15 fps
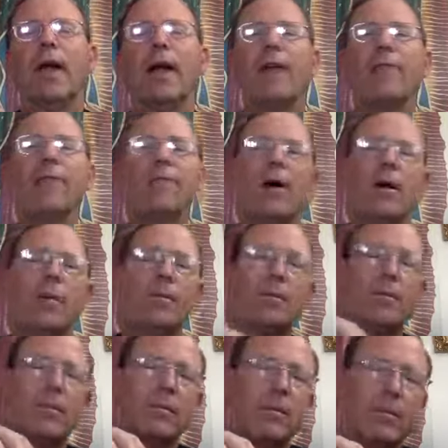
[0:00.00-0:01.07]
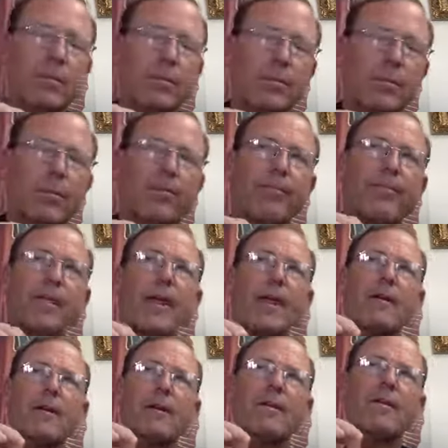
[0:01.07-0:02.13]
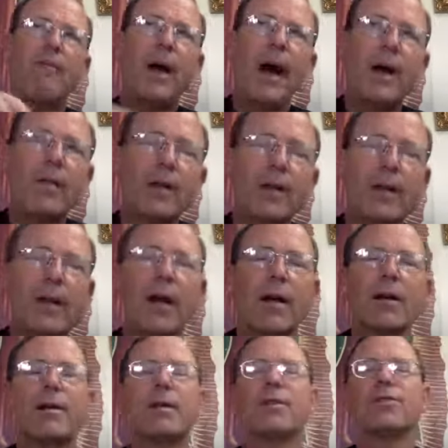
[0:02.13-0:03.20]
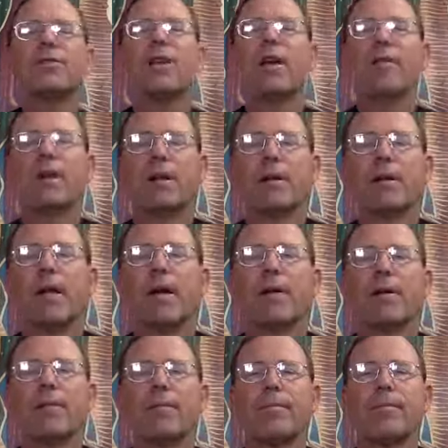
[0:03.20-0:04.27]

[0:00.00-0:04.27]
And from 5 o'clock until 7 o'clock.